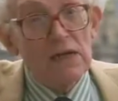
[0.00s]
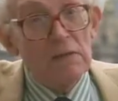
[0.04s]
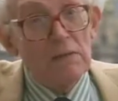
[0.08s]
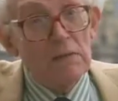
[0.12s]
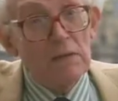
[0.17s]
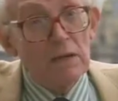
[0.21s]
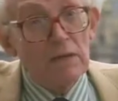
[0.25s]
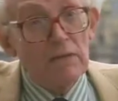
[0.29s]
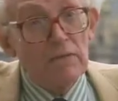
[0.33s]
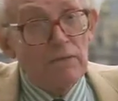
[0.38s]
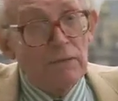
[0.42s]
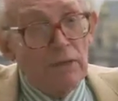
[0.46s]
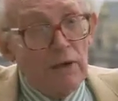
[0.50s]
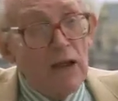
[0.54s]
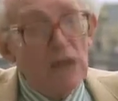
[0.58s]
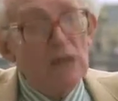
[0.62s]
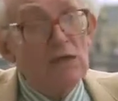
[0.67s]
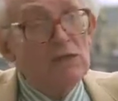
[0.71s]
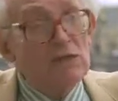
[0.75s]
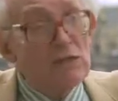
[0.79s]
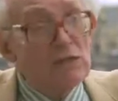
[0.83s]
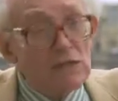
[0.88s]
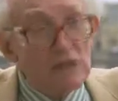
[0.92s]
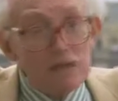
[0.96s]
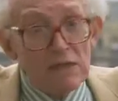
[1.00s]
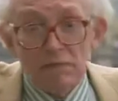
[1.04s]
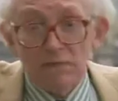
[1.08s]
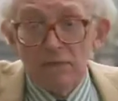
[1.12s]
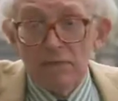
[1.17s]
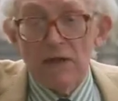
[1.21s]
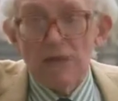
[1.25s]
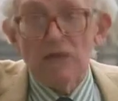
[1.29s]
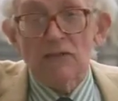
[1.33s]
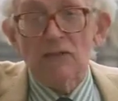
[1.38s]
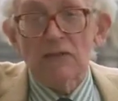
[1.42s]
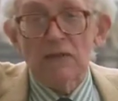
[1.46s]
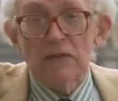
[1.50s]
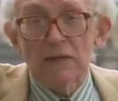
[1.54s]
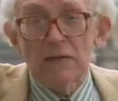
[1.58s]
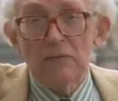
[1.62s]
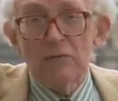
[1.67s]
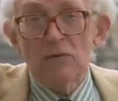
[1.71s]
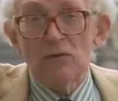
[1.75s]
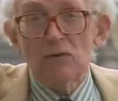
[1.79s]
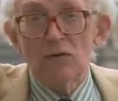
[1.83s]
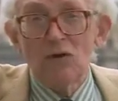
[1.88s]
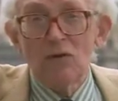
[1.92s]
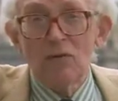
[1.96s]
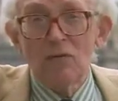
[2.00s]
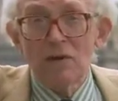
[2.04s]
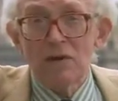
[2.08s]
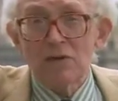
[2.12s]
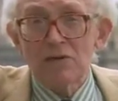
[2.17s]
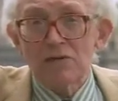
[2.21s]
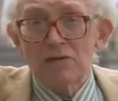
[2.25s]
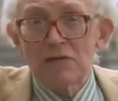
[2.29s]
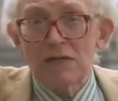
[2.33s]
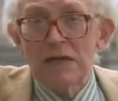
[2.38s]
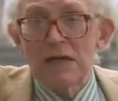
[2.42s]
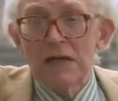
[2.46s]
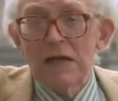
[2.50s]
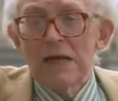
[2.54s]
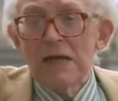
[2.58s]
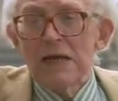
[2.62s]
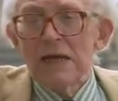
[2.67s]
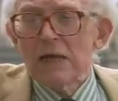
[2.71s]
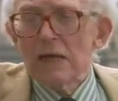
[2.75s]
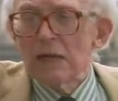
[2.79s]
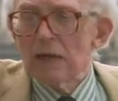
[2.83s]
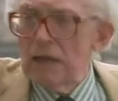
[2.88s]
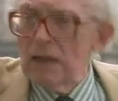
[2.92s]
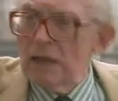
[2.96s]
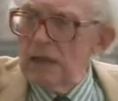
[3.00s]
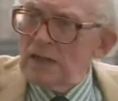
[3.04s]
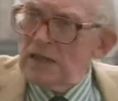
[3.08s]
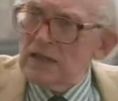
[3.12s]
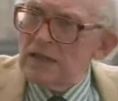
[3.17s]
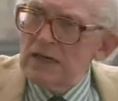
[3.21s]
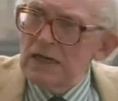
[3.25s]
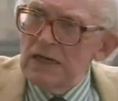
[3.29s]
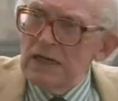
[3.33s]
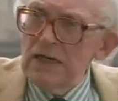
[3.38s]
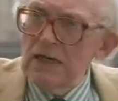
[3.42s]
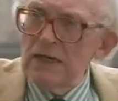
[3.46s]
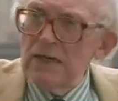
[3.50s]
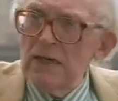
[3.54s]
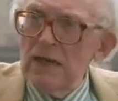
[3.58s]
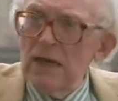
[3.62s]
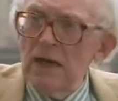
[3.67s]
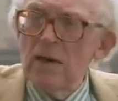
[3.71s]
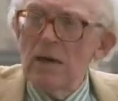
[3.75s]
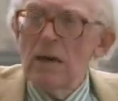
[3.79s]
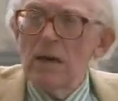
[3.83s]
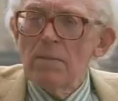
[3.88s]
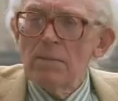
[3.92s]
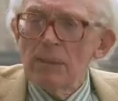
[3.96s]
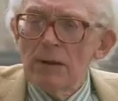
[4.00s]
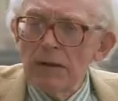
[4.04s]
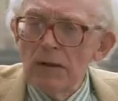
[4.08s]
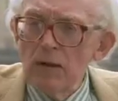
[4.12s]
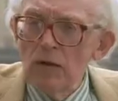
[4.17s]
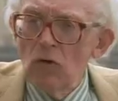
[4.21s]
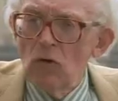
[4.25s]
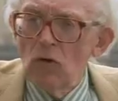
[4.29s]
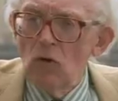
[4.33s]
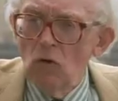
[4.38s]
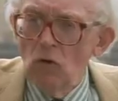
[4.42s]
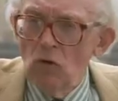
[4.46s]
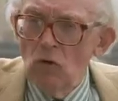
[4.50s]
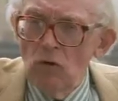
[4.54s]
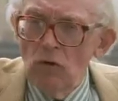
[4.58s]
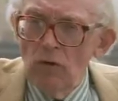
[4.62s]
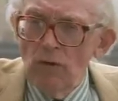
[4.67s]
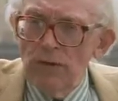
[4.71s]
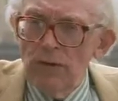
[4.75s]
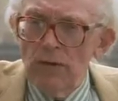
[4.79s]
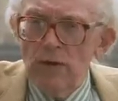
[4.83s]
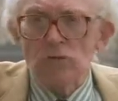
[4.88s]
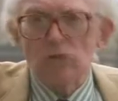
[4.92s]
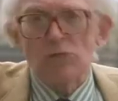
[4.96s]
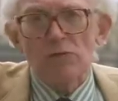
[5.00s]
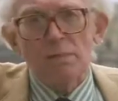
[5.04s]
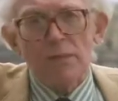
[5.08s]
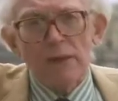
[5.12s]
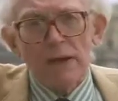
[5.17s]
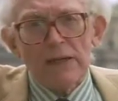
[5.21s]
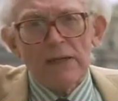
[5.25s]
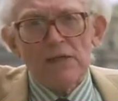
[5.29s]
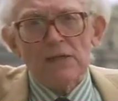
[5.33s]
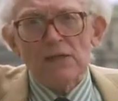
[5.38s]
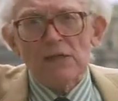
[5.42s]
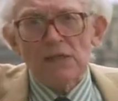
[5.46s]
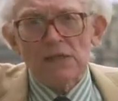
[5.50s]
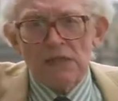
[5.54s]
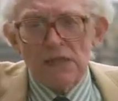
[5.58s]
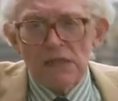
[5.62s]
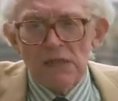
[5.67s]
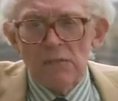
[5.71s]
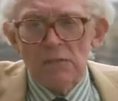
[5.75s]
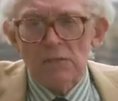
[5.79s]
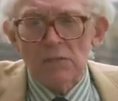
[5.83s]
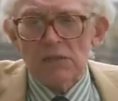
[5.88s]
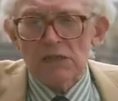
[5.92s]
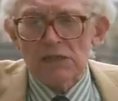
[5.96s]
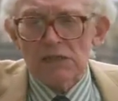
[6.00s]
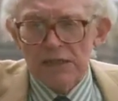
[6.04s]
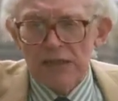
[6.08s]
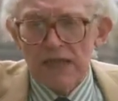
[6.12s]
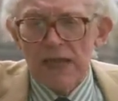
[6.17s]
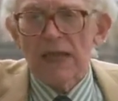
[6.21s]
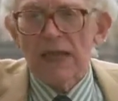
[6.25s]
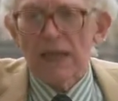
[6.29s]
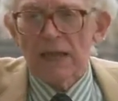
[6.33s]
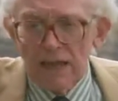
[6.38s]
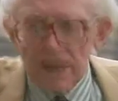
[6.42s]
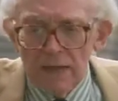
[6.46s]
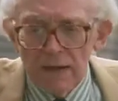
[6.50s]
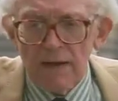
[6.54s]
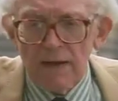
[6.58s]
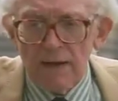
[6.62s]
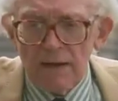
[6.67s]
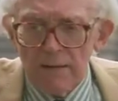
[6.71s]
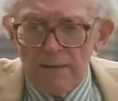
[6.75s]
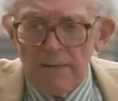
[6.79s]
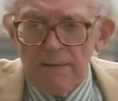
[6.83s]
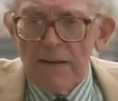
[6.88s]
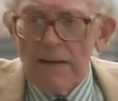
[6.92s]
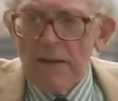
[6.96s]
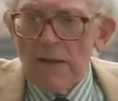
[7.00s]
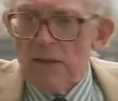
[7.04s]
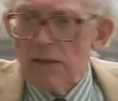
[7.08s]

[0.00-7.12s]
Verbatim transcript: an enemy in France, and I mentioned he was almost guillotined there, but in all those places he was saying, here,